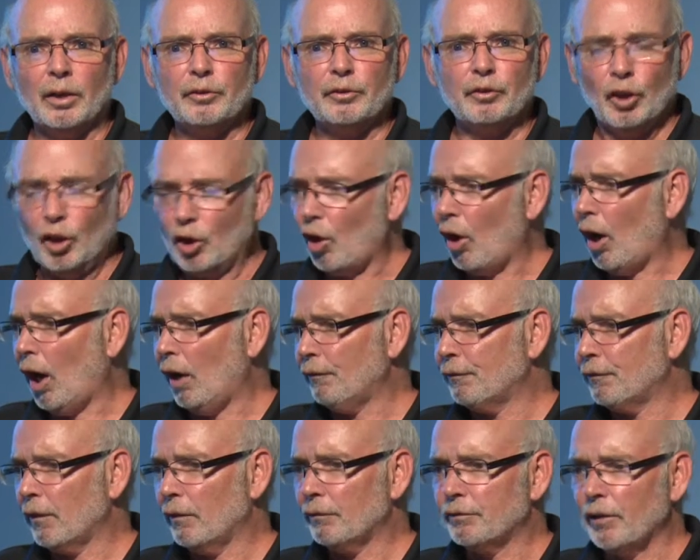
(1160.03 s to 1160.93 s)
took
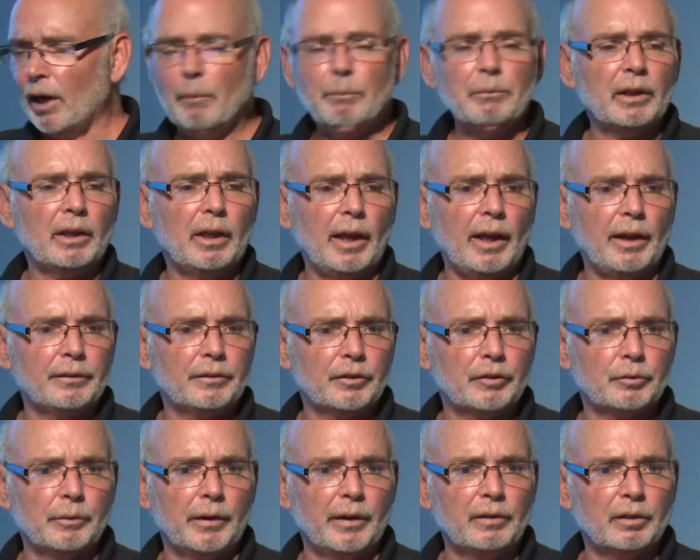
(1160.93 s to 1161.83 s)
off from the
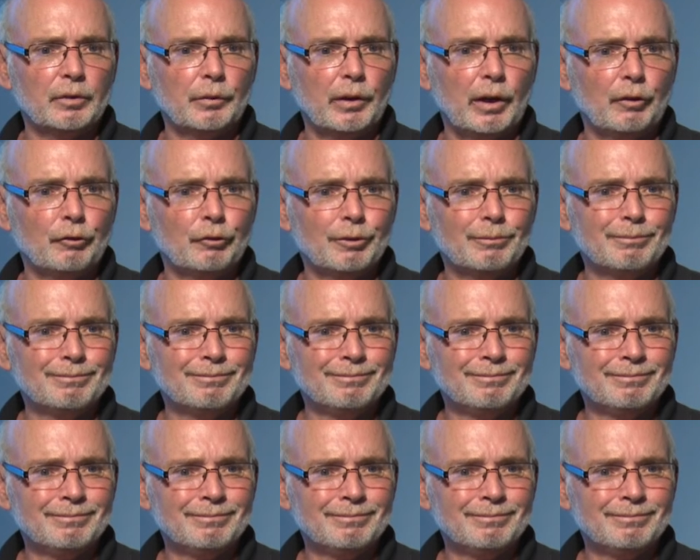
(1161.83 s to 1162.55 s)
Kansas Reservation